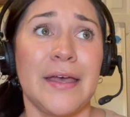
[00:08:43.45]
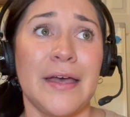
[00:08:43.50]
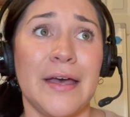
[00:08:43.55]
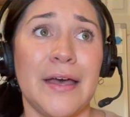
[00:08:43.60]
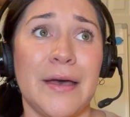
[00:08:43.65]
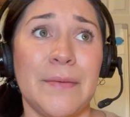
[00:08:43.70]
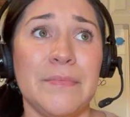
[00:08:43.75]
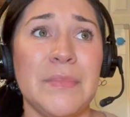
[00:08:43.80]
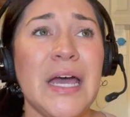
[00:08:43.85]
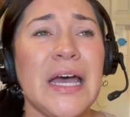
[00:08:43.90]

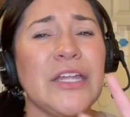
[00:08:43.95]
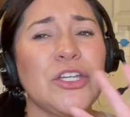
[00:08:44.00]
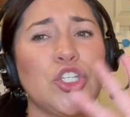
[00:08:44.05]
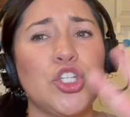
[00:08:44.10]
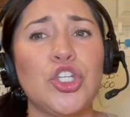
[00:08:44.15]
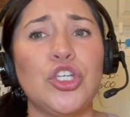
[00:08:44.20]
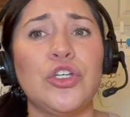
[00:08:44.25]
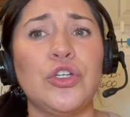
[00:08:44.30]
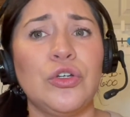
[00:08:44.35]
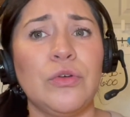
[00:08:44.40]
Not
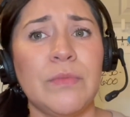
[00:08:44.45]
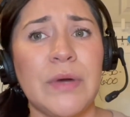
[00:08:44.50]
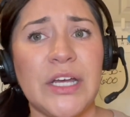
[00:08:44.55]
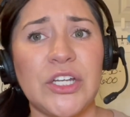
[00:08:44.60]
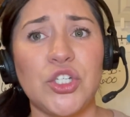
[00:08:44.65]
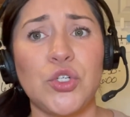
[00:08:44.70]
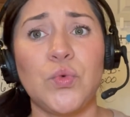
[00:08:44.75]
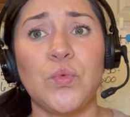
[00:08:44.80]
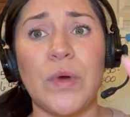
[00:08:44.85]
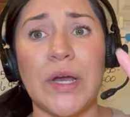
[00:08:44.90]
too
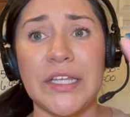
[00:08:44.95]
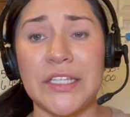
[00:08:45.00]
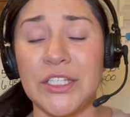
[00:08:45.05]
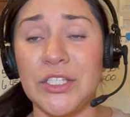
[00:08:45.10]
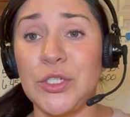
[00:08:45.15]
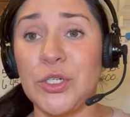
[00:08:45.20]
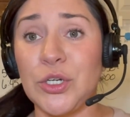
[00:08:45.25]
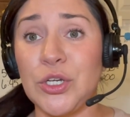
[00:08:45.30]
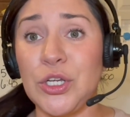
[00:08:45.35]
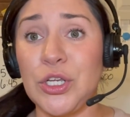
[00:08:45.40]
much
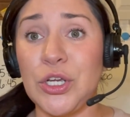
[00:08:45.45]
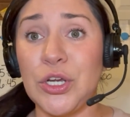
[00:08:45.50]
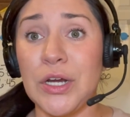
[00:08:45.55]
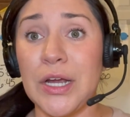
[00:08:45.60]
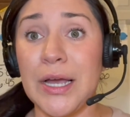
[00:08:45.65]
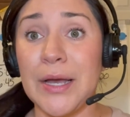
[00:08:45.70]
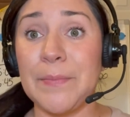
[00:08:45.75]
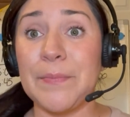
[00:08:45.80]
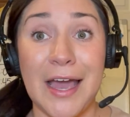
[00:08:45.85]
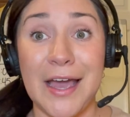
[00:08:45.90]
Western Europe.